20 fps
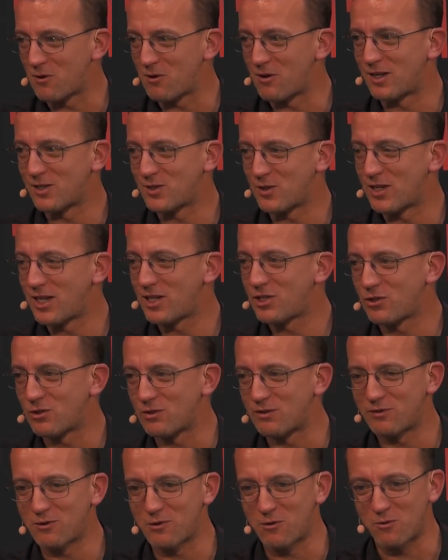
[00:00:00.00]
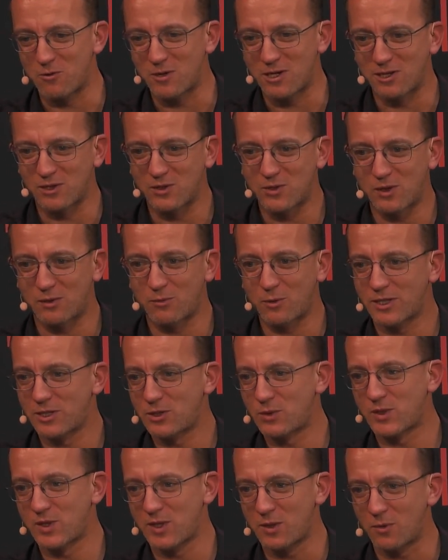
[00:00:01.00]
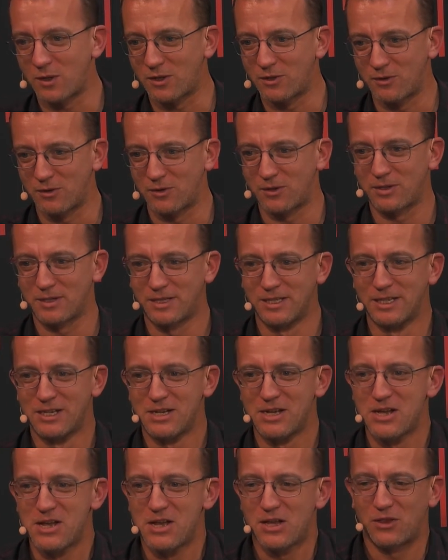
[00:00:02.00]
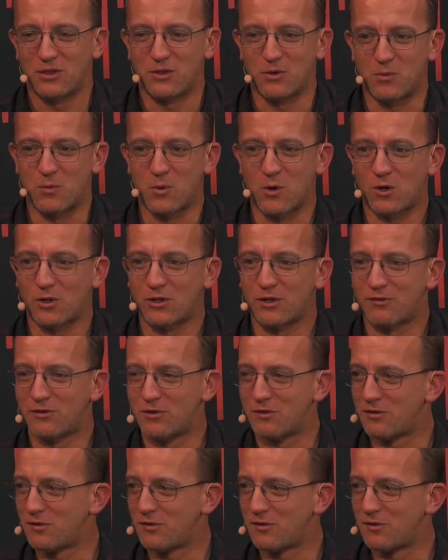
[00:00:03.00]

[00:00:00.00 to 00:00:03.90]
as an angel for a while, so I wanted to see what the world of the